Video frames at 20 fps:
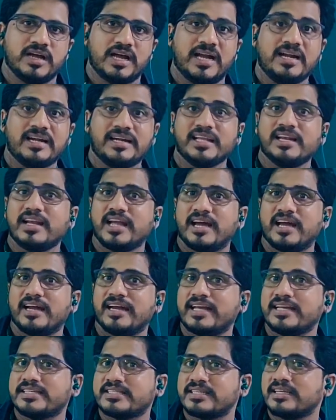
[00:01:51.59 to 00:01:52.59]

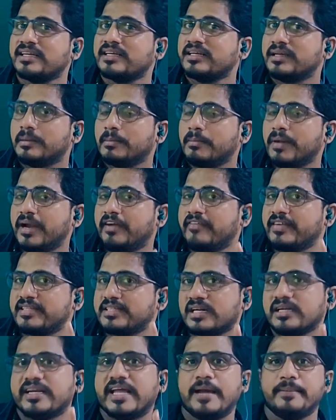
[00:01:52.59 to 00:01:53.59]
unless blood
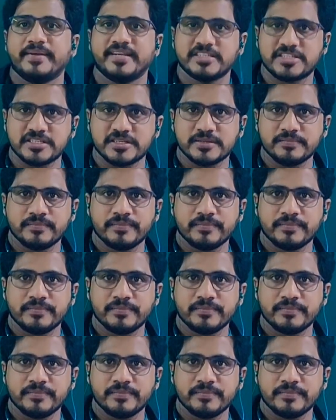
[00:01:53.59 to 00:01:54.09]
vessel damage.